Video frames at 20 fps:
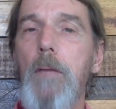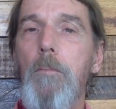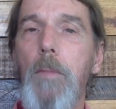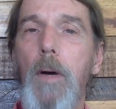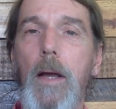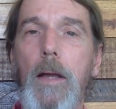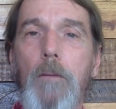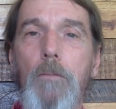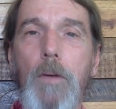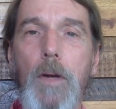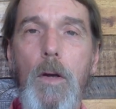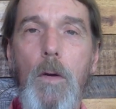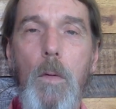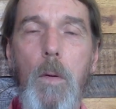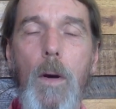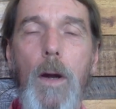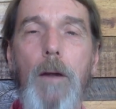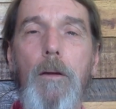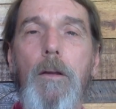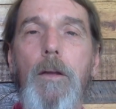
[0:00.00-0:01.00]
by
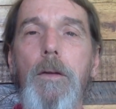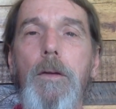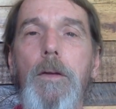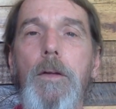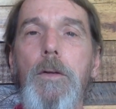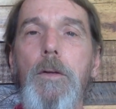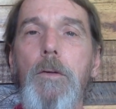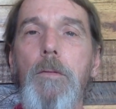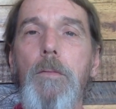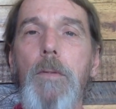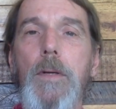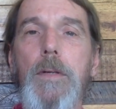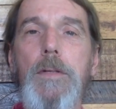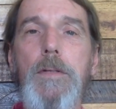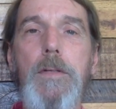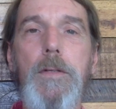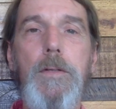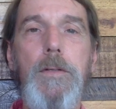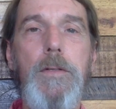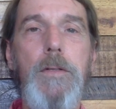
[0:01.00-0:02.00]
requiring you to do
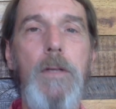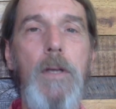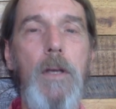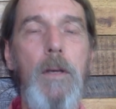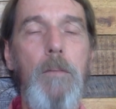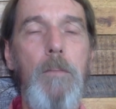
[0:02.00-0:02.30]
research,